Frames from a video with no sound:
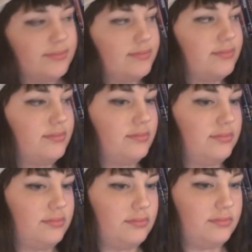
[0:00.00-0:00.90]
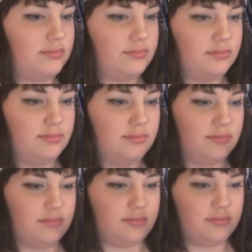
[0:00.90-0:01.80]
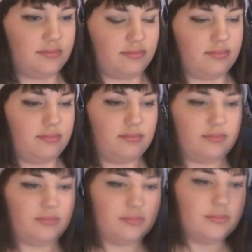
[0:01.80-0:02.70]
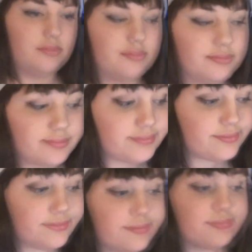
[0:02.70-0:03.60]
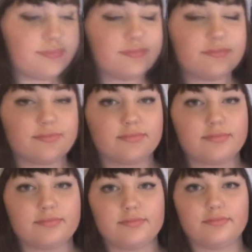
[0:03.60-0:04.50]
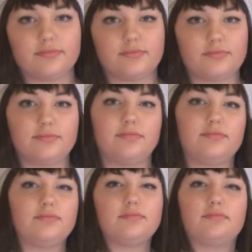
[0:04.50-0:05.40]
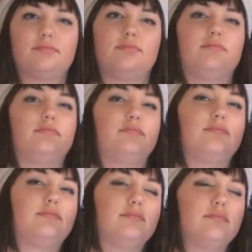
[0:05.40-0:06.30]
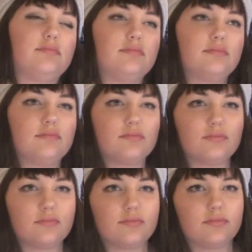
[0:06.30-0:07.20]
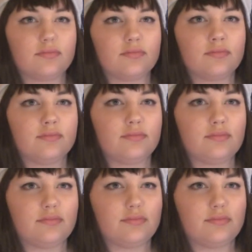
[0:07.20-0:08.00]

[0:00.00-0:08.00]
(not speaking)